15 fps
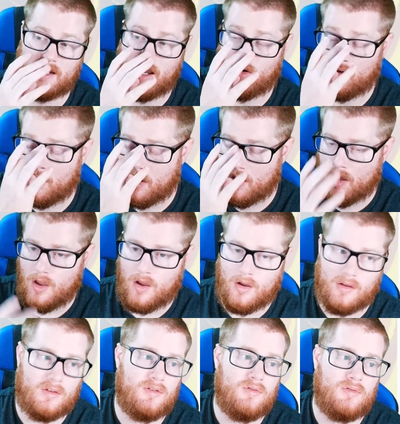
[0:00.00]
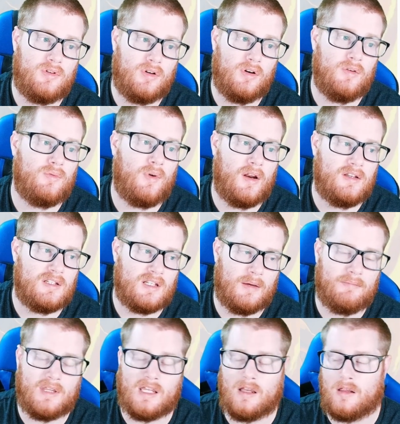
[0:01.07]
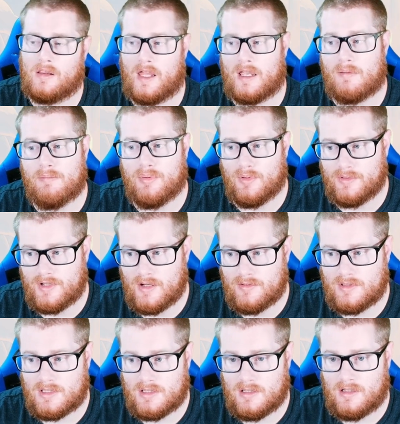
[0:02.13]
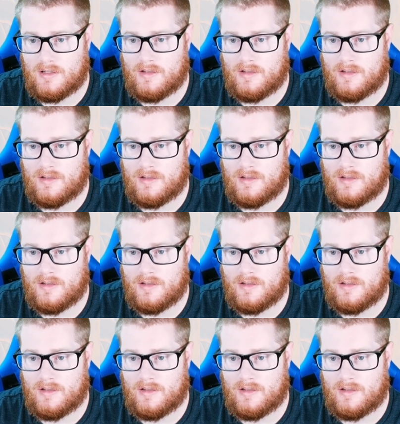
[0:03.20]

Now, you could run something like Bulldoze